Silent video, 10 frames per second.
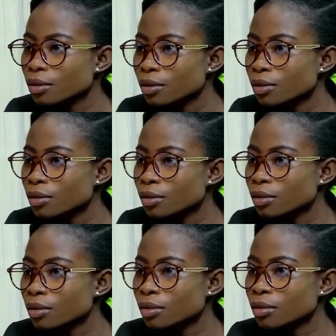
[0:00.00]
Uh, we
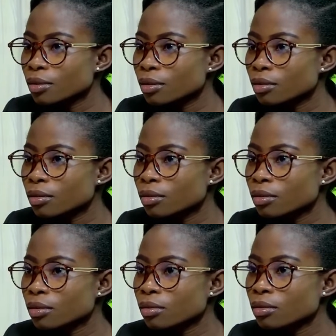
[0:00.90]
have the Methodist
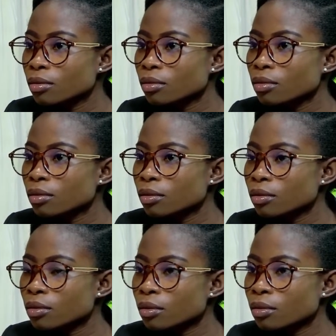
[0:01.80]
school at Achim,
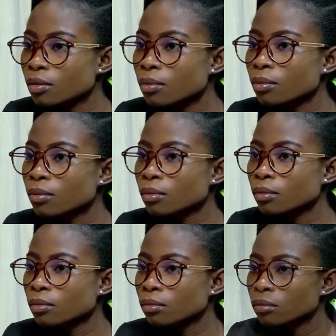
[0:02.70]
uh, um,
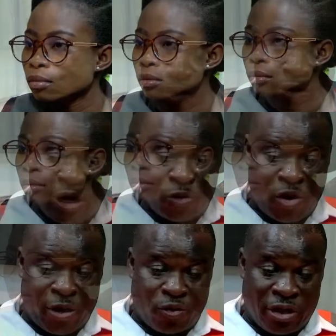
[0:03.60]
uh, how do I
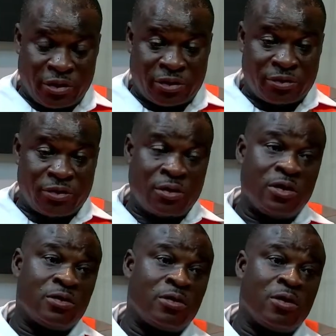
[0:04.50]
call it?
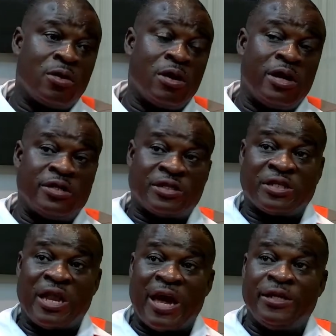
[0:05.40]
Uh,
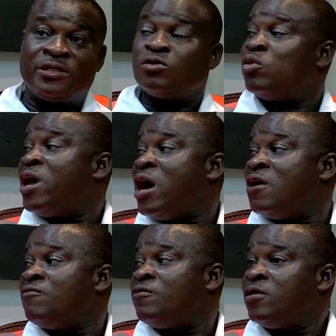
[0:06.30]
satellite. We
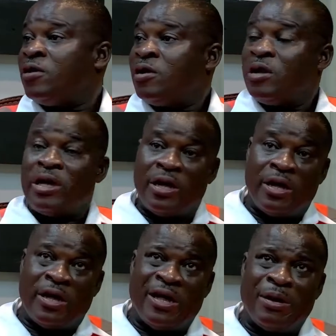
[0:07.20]
have
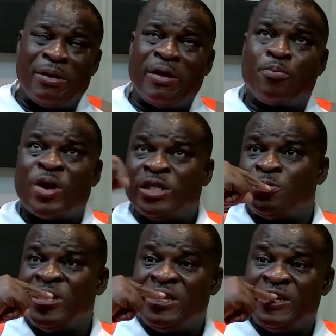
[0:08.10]
uh,
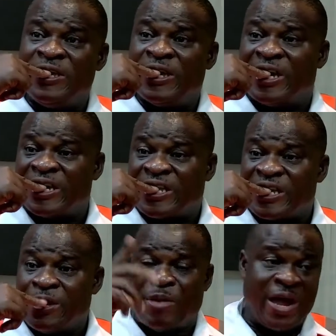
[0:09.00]
Presby at
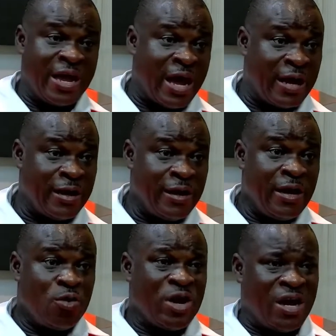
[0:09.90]
Mahia.
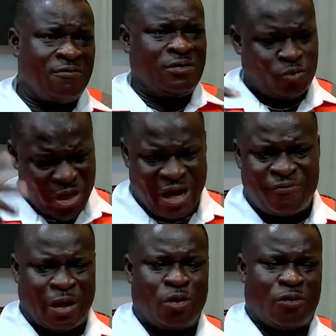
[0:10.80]
We have we have a
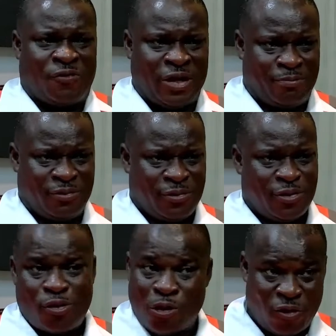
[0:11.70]
lot of them so
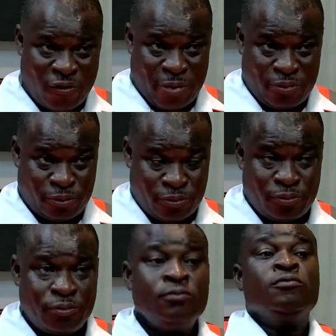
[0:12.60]
all over. In,
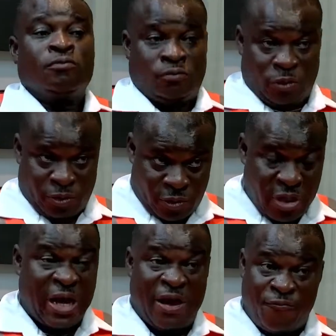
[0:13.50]
in
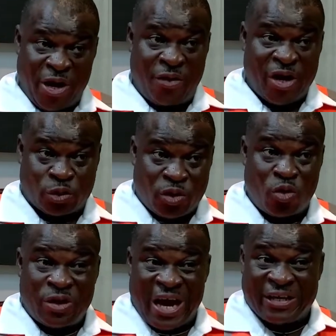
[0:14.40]
every, every areas we know that they